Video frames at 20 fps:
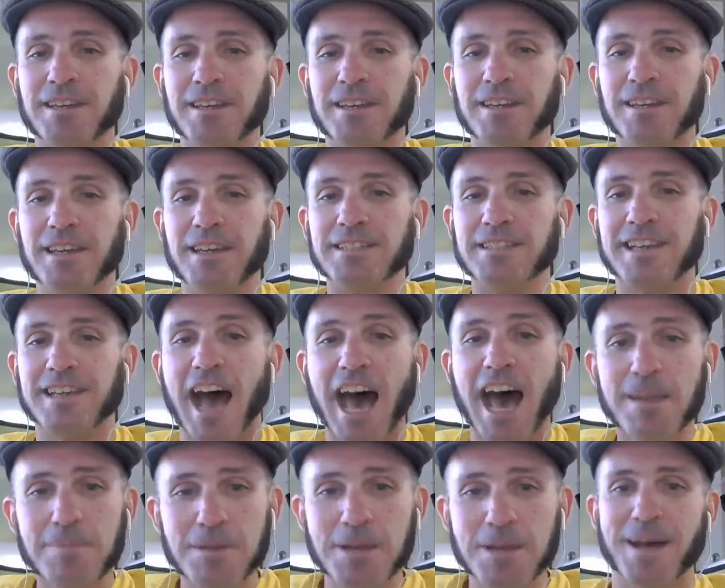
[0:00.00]
it's got
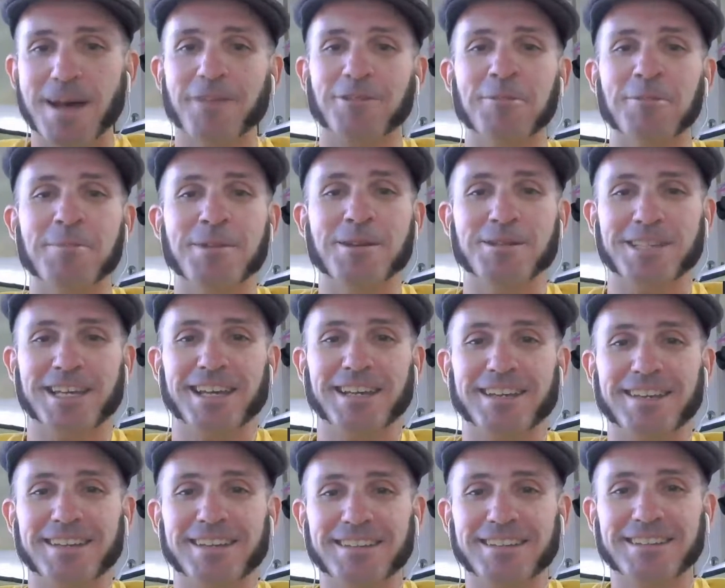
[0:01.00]
to be about the music.
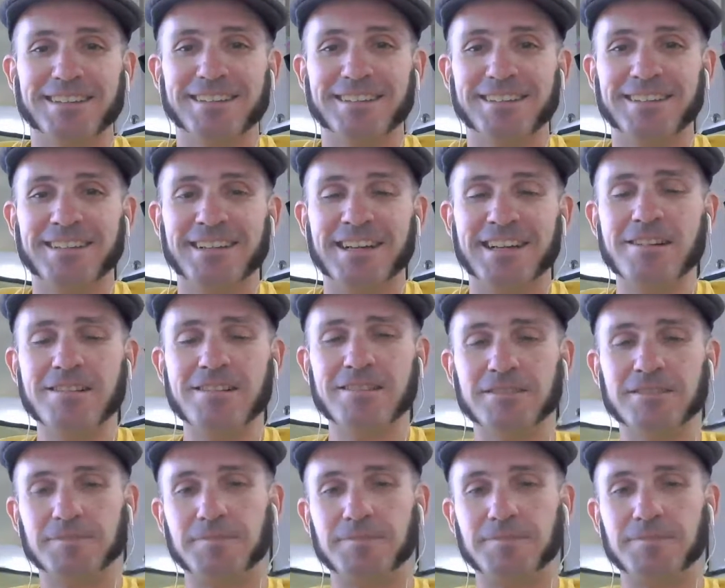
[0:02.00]
You know? Yeah,